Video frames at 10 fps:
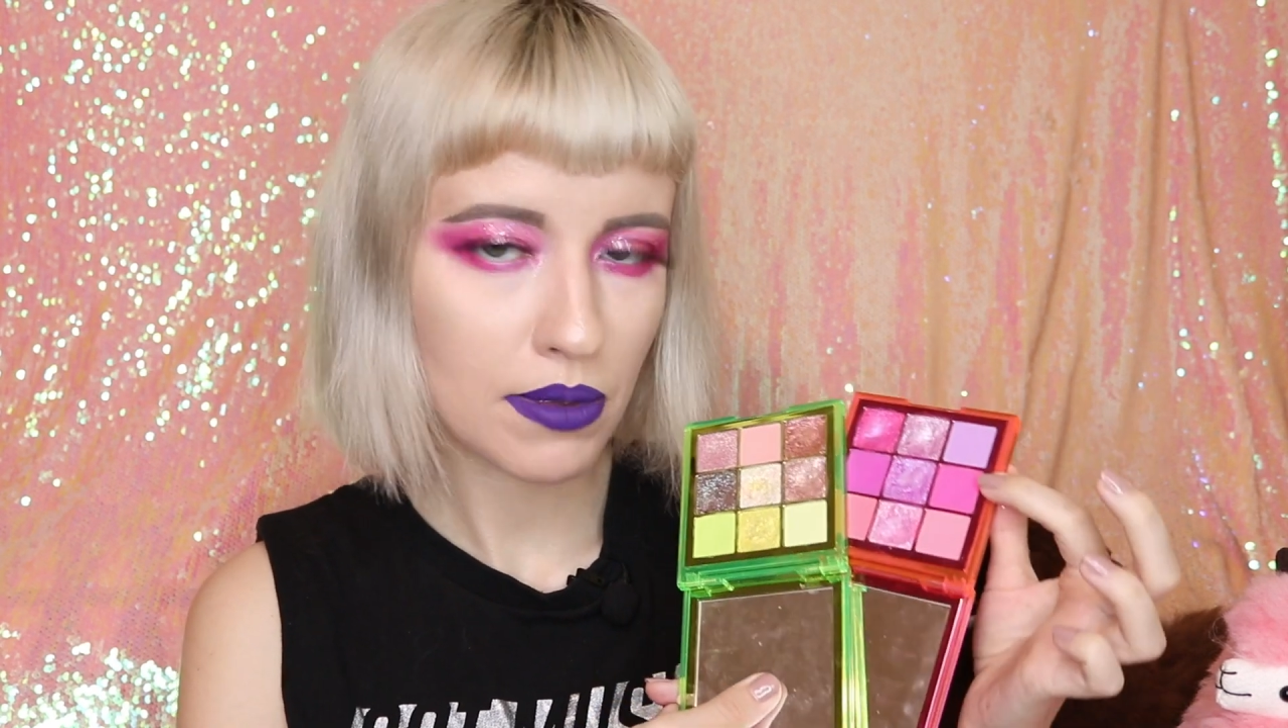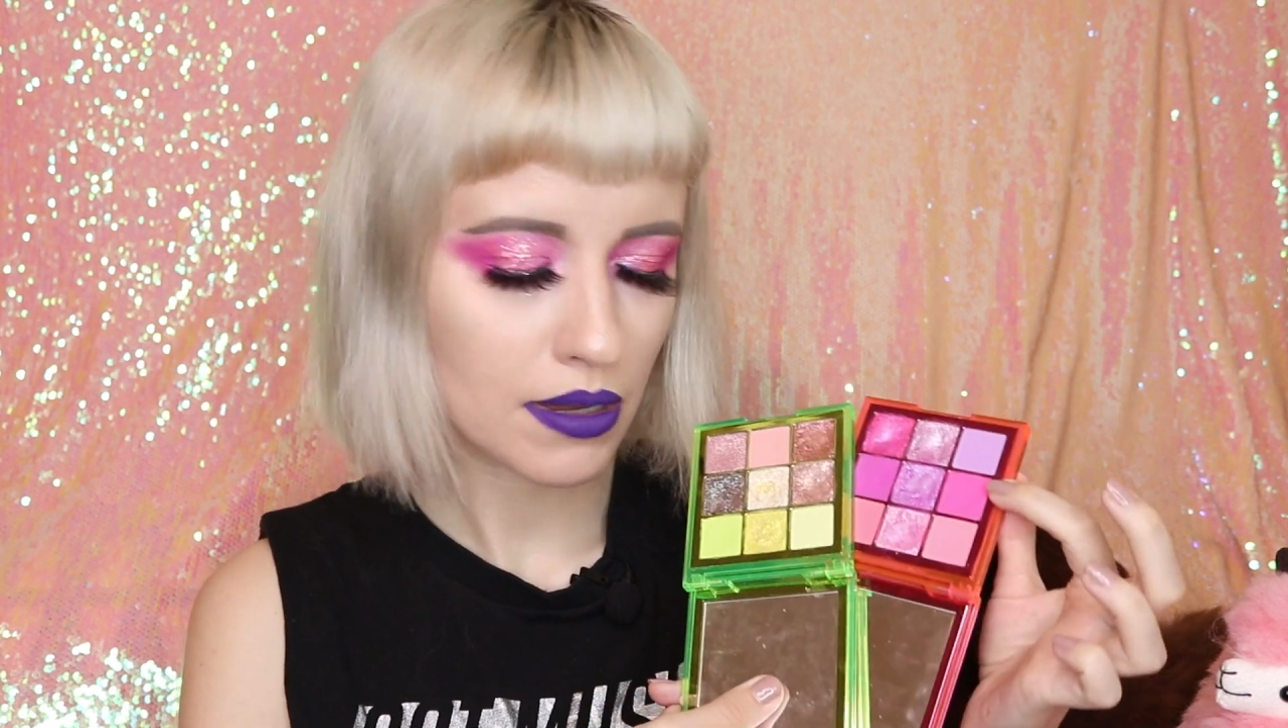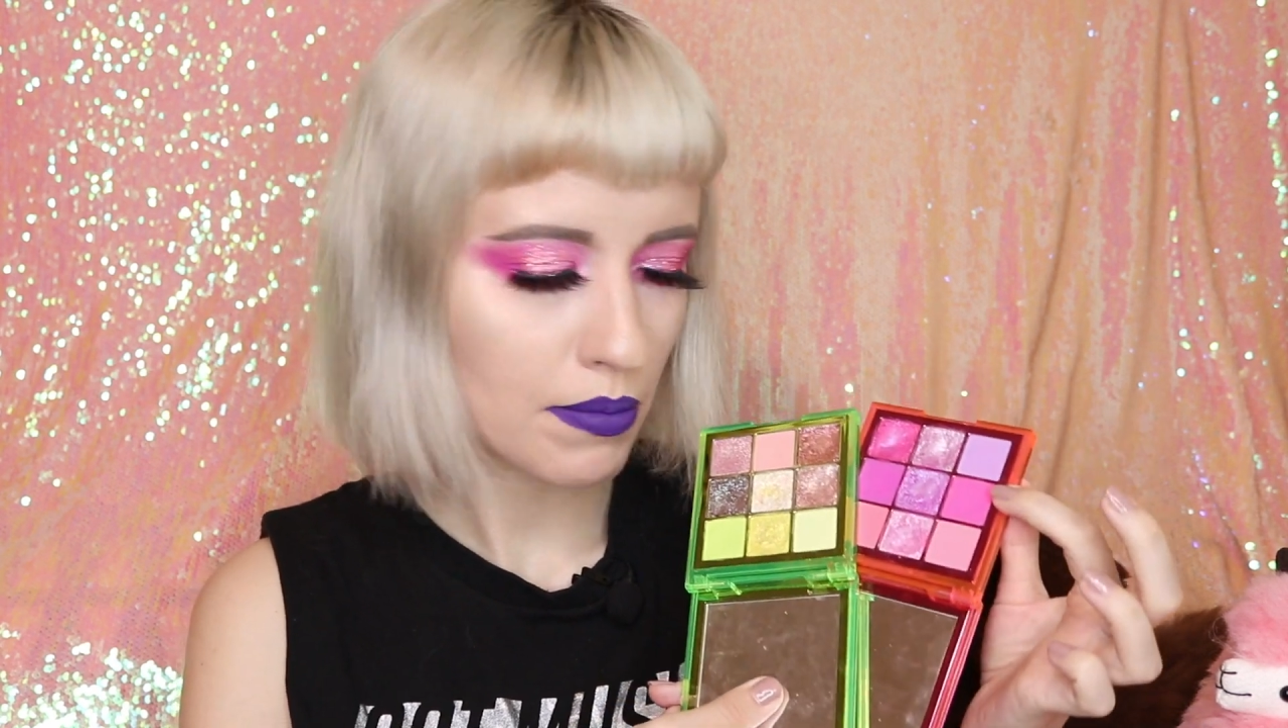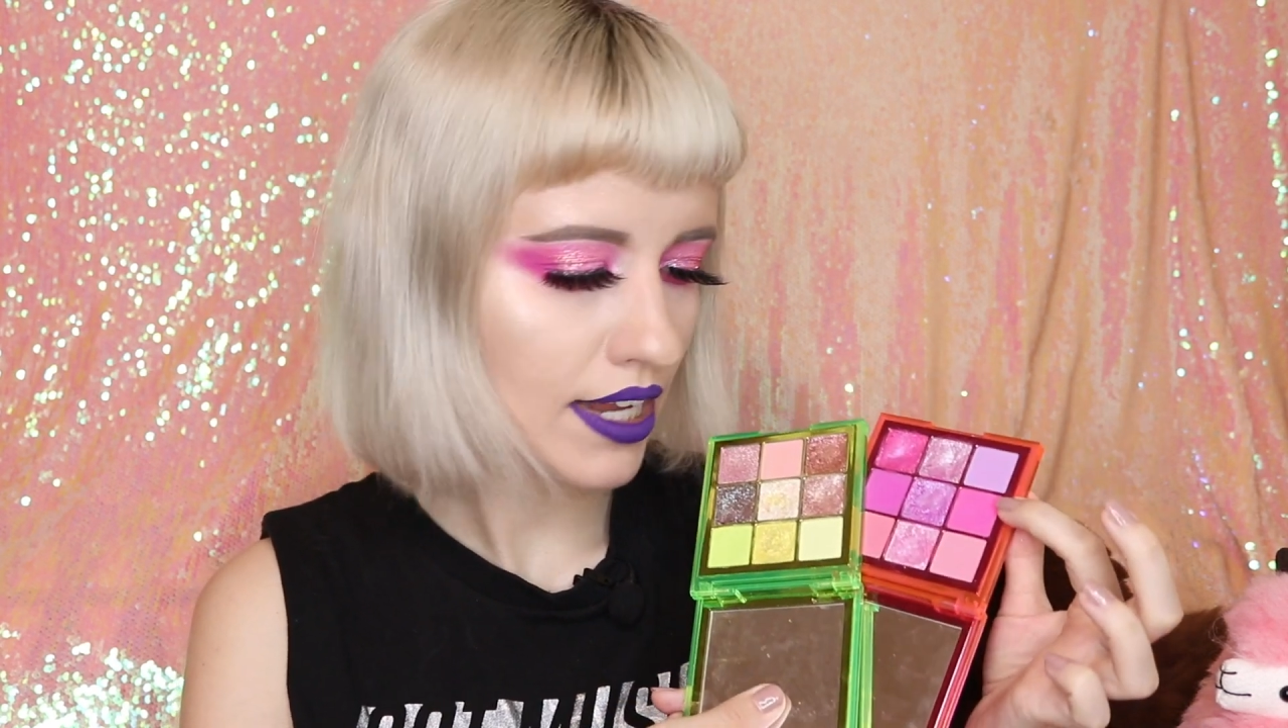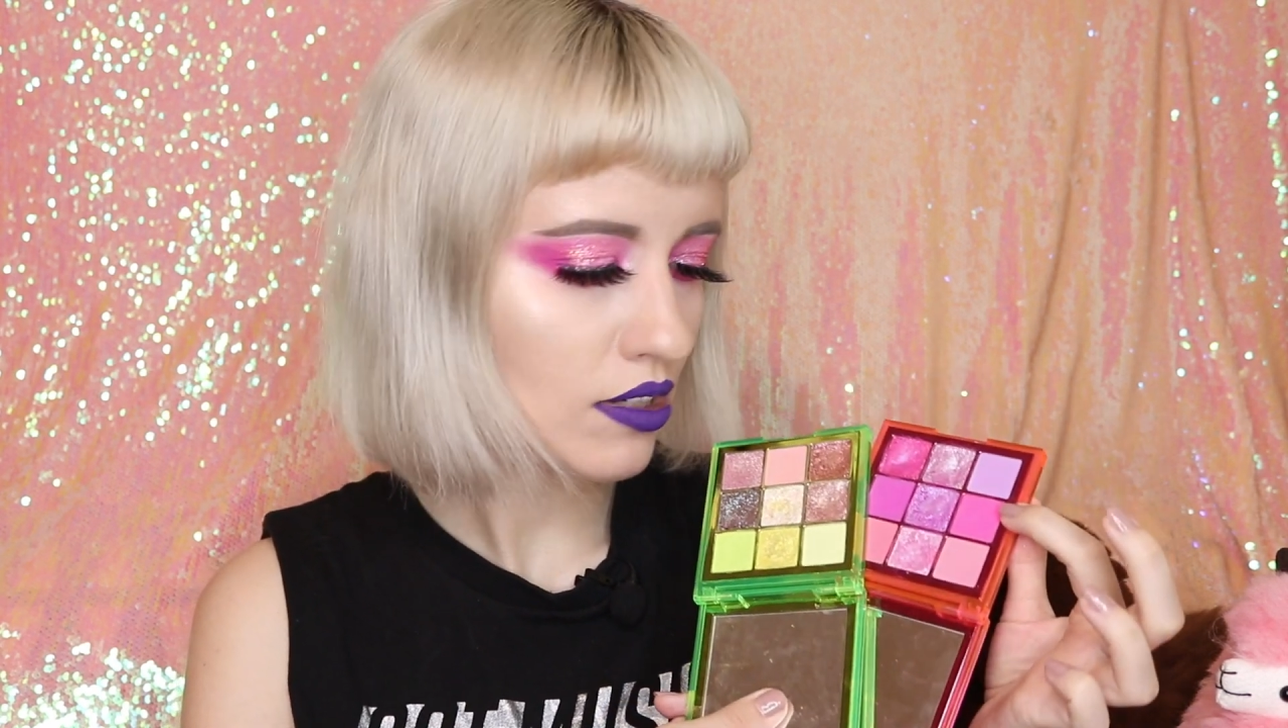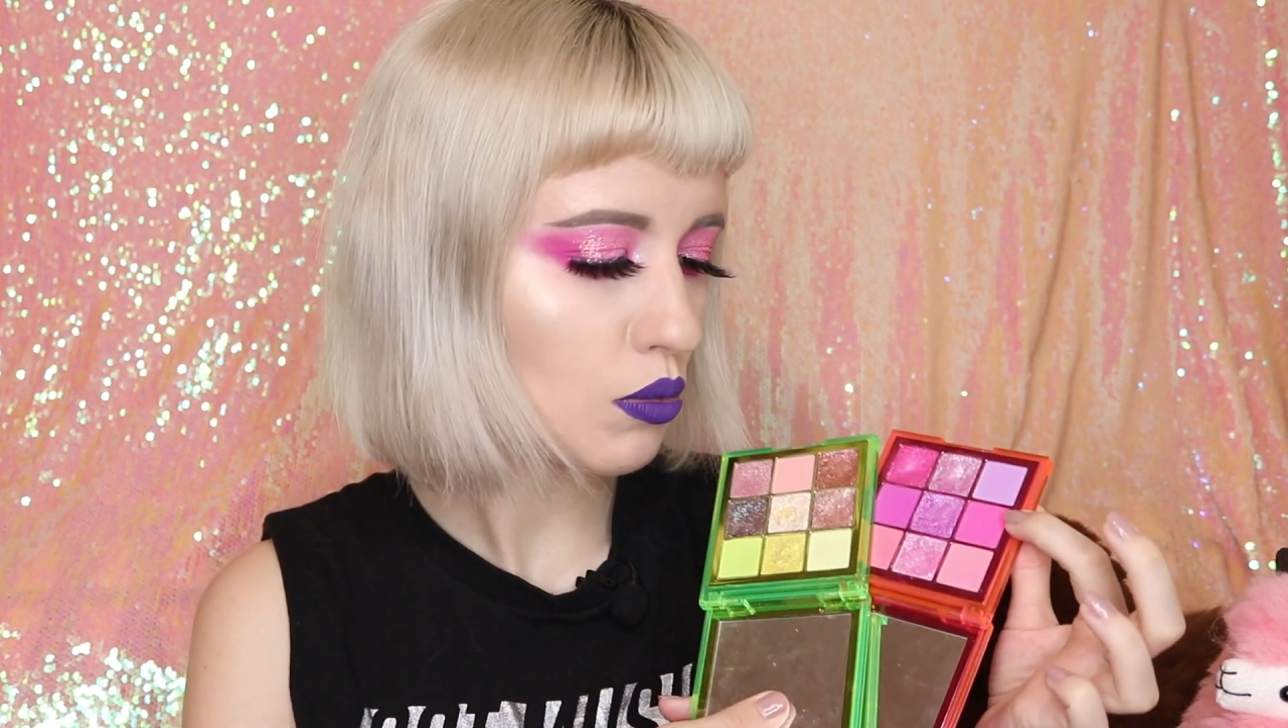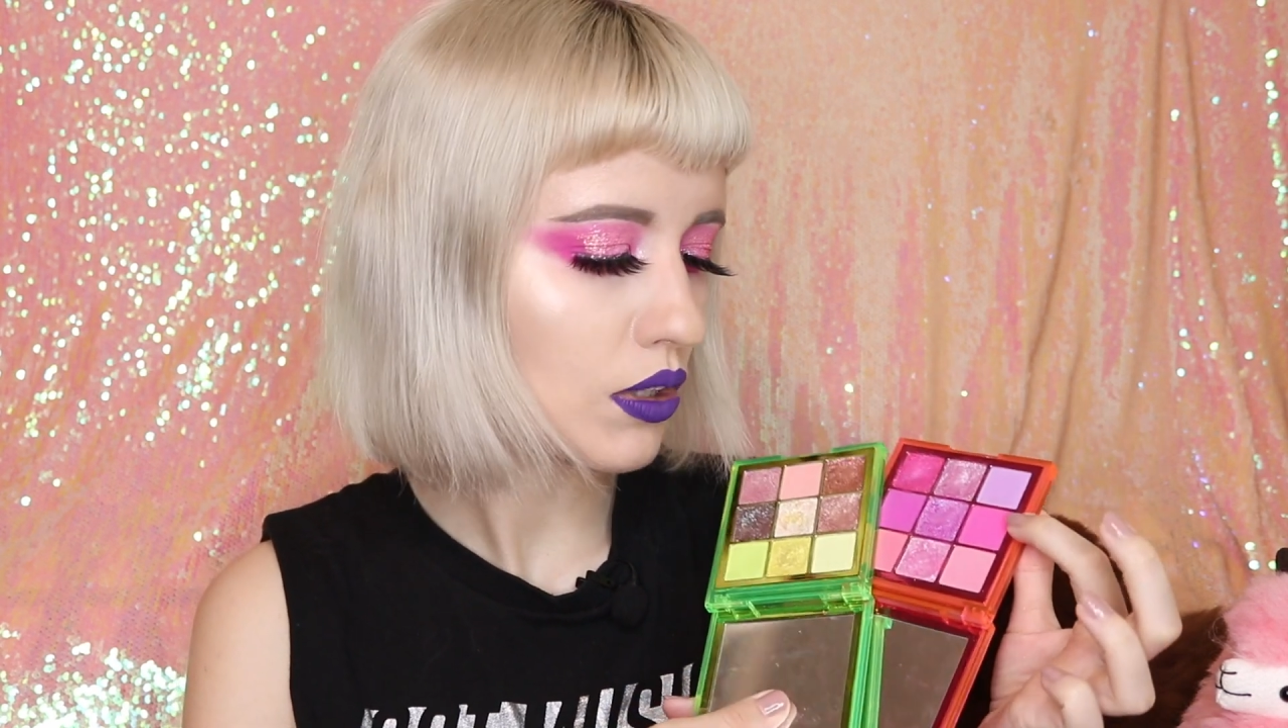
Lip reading: pigment